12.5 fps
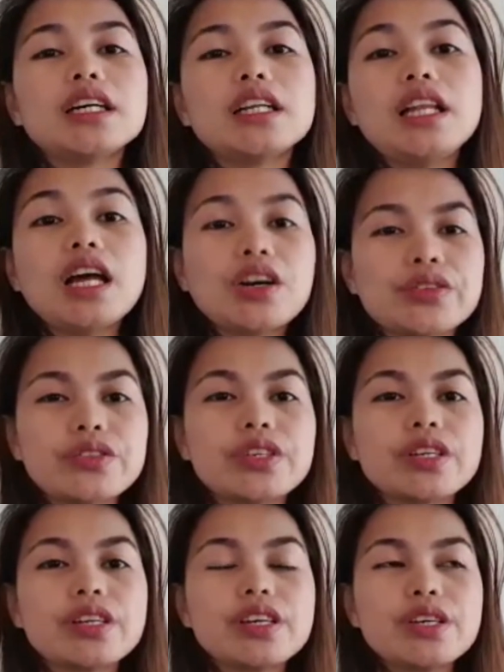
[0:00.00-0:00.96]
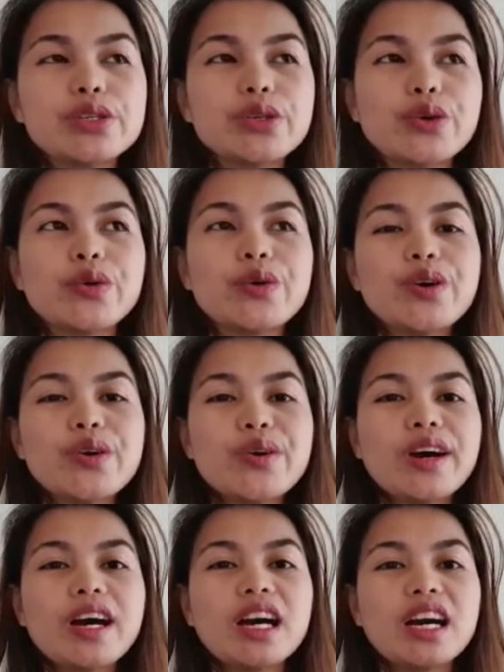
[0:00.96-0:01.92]
lounge. So
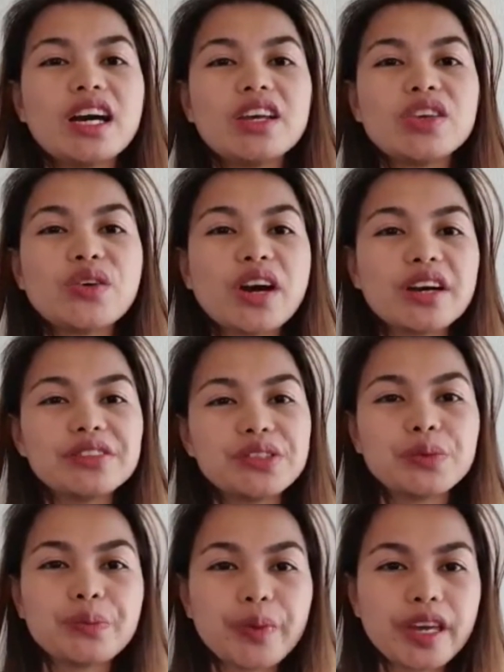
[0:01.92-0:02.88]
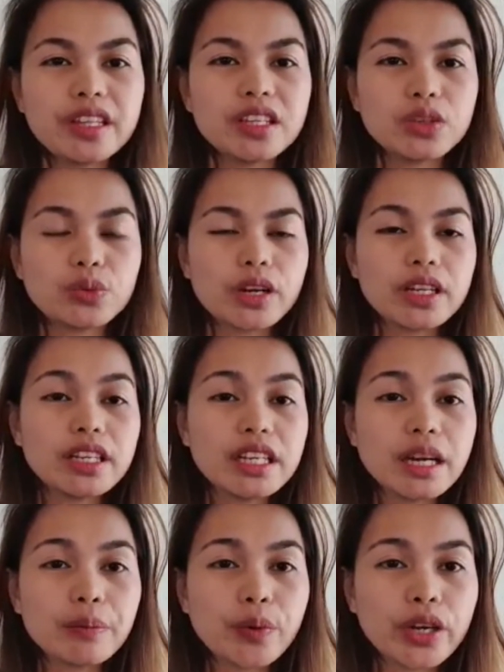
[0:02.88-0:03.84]
you have to pay that one in the
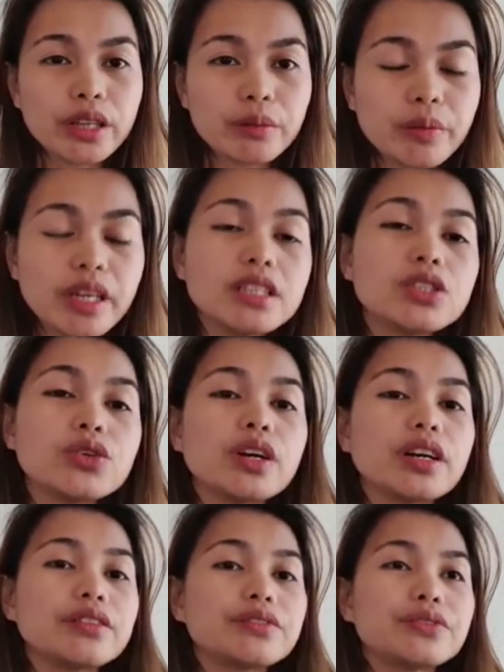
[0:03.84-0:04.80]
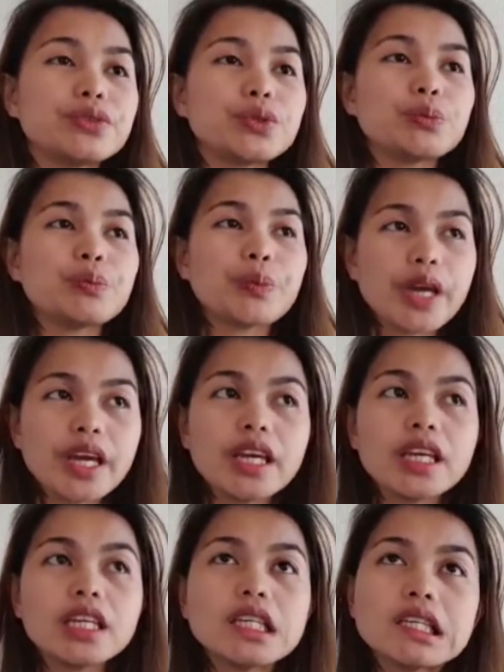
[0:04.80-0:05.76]
appointment. You have to
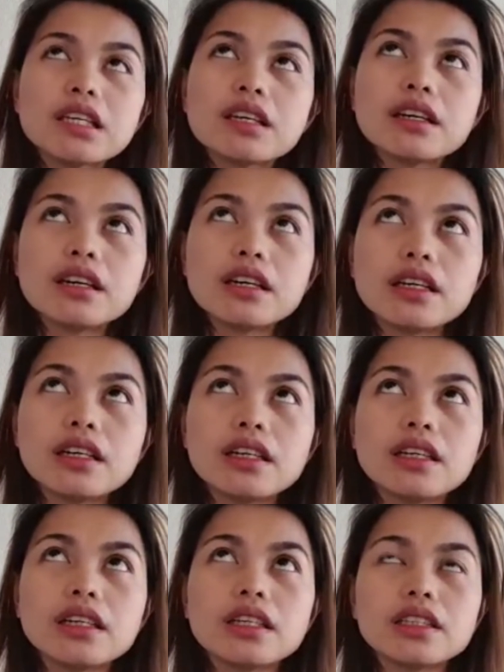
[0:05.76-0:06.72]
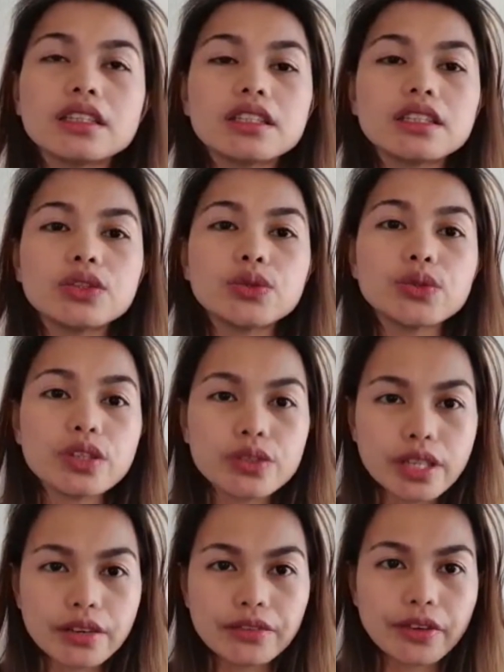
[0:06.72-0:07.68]
pay
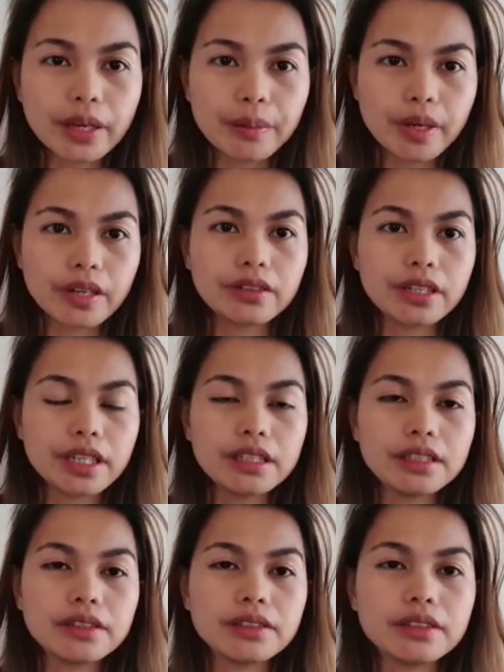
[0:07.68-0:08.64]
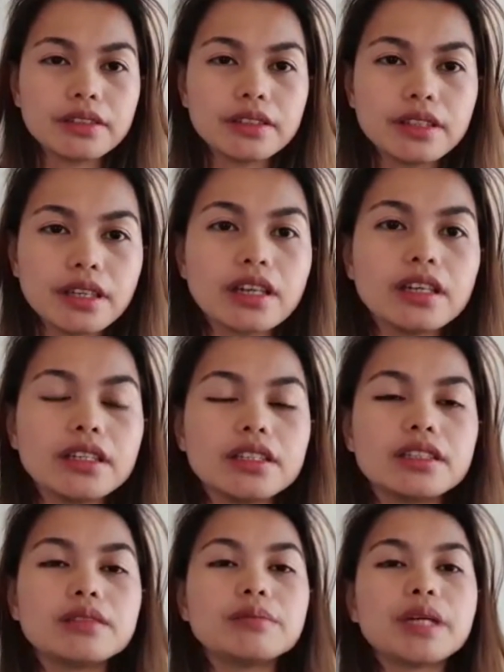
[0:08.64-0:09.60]
2,500
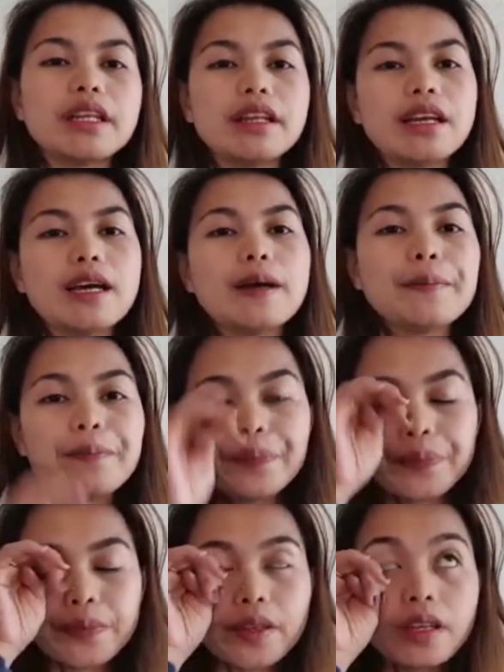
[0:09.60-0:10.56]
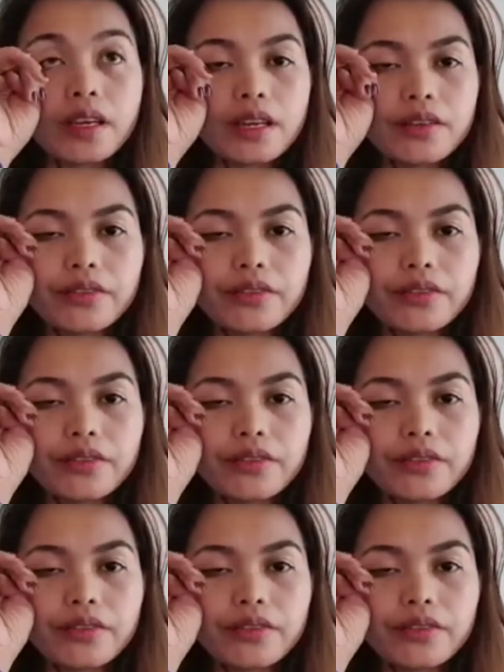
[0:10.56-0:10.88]
in Manila, and